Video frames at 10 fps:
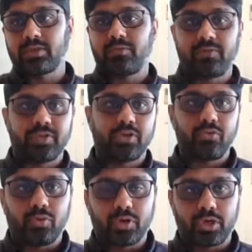server, whether
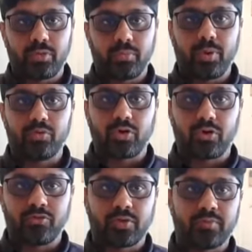you want it to be on
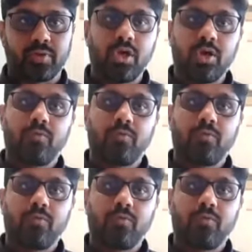your server?